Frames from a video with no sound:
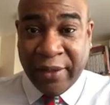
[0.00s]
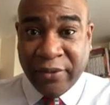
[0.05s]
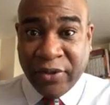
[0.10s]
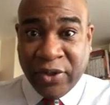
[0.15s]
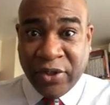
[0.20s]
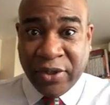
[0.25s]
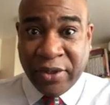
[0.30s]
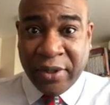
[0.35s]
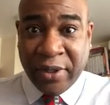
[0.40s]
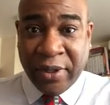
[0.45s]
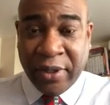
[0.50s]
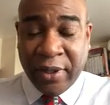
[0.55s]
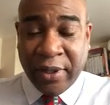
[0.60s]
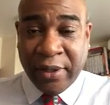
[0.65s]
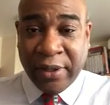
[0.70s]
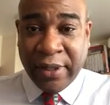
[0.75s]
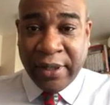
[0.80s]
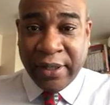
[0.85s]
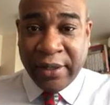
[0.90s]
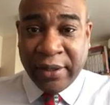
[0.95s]

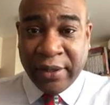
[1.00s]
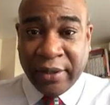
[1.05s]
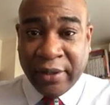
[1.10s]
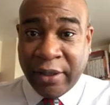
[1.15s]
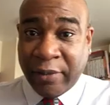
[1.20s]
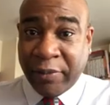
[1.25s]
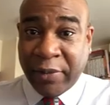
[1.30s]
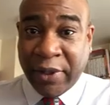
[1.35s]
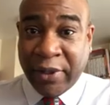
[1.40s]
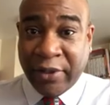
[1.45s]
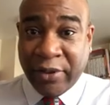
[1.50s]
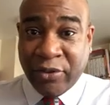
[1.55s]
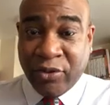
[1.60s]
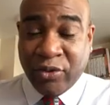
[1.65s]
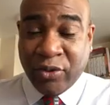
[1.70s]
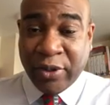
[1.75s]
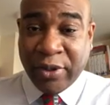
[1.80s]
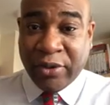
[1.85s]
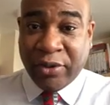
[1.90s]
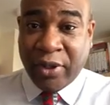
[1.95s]
sterling, a couple of
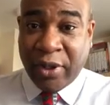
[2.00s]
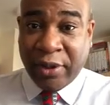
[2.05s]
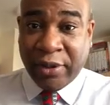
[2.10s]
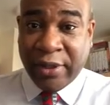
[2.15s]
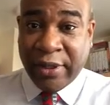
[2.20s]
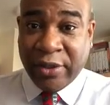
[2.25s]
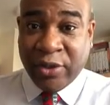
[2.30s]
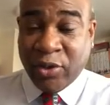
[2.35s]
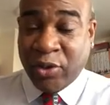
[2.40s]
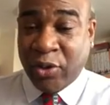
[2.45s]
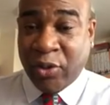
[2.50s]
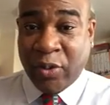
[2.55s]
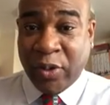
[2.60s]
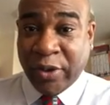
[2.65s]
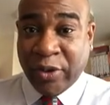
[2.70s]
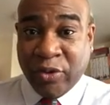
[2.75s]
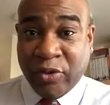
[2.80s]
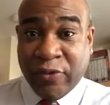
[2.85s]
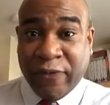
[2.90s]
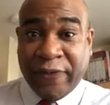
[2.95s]
$100 or
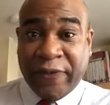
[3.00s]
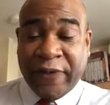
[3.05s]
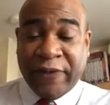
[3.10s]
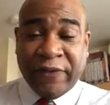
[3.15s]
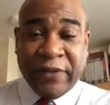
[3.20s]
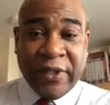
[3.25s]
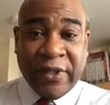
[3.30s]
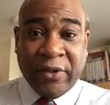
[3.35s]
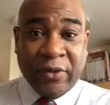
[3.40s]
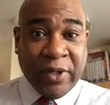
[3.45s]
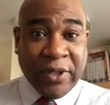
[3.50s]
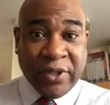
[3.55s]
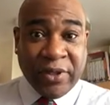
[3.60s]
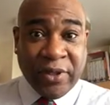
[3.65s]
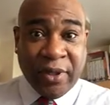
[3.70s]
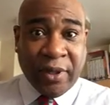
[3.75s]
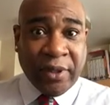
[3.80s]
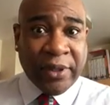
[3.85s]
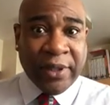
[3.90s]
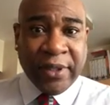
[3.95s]
150 US
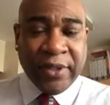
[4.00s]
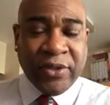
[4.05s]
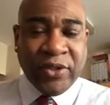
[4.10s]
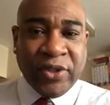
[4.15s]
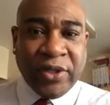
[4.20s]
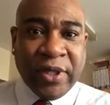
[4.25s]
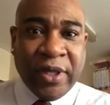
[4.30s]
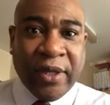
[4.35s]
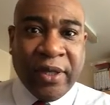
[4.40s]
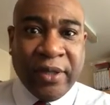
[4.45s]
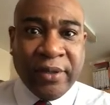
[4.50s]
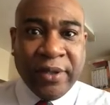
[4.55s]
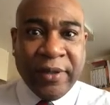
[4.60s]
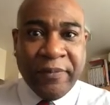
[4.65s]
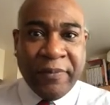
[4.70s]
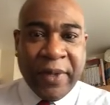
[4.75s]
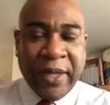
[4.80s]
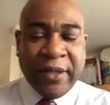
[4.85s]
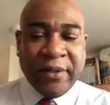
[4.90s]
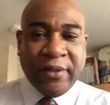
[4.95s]
dollars,
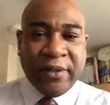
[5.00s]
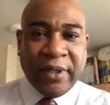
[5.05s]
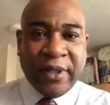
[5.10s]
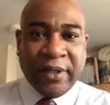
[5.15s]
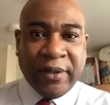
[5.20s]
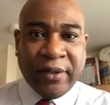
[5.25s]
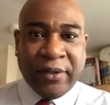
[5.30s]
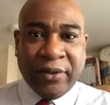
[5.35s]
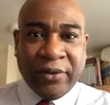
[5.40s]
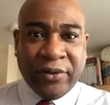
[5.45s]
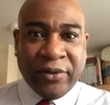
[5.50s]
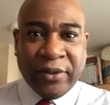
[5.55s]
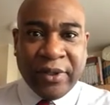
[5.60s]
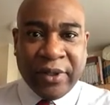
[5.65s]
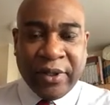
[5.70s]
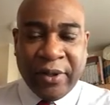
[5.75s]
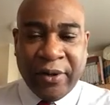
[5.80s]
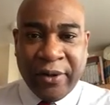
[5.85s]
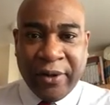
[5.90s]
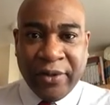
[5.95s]
depending on
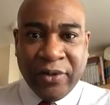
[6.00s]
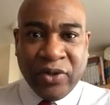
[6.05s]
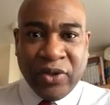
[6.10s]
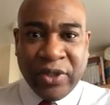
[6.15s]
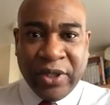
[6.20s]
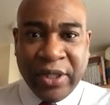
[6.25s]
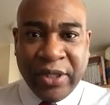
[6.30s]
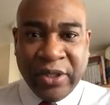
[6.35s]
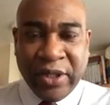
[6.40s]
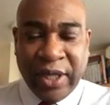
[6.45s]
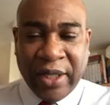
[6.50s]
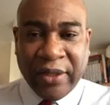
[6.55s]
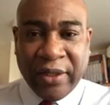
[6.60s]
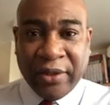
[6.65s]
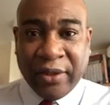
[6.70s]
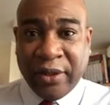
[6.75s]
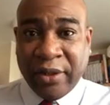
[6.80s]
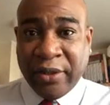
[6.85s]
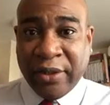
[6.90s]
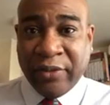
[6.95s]
the currency. And
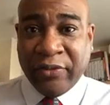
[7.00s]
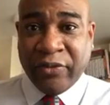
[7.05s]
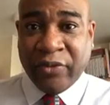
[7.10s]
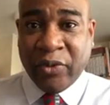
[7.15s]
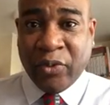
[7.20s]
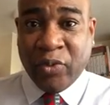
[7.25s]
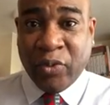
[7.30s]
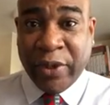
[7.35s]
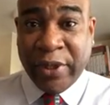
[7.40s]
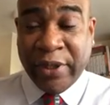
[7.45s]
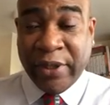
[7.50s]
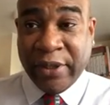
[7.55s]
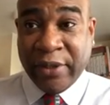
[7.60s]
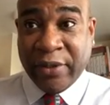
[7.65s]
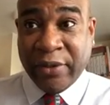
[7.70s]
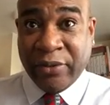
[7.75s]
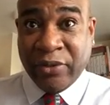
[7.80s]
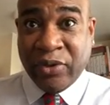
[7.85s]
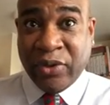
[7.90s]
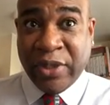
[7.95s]
I got a really
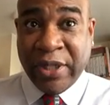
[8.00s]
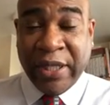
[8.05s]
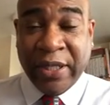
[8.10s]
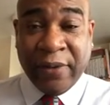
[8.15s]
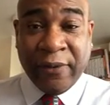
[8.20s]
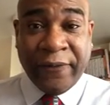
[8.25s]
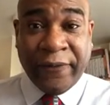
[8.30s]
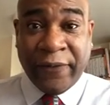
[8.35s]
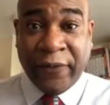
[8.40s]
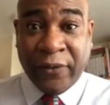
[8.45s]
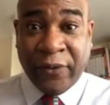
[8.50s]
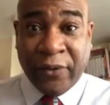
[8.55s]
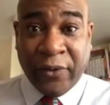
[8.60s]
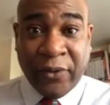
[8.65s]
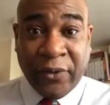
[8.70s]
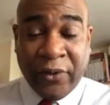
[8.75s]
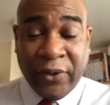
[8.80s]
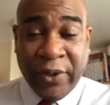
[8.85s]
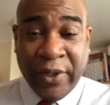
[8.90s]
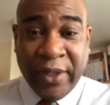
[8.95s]
good deal
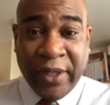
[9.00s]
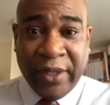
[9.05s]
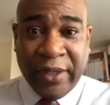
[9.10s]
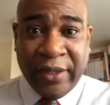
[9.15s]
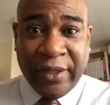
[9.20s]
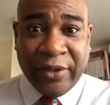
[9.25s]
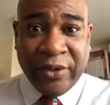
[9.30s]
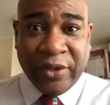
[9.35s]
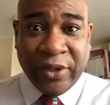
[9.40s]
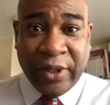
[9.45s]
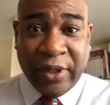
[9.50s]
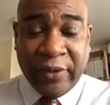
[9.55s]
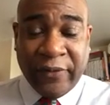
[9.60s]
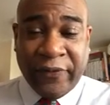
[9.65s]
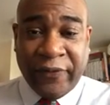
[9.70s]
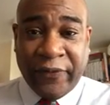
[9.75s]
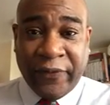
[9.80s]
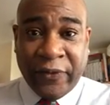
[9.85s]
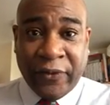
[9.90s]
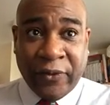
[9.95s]
for
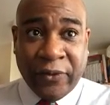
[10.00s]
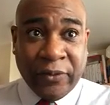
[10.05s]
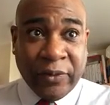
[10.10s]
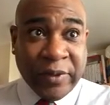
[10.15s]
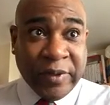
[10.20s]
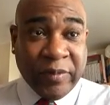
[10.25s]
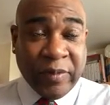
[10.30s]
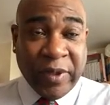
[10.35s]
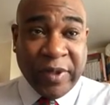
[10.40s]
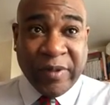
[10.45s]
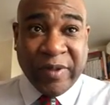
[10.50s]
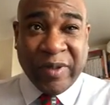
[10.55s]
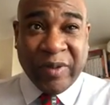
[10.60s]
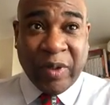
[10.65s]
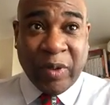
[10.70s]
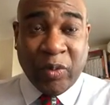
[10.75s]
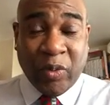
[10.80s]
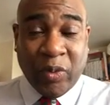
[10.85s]
maybe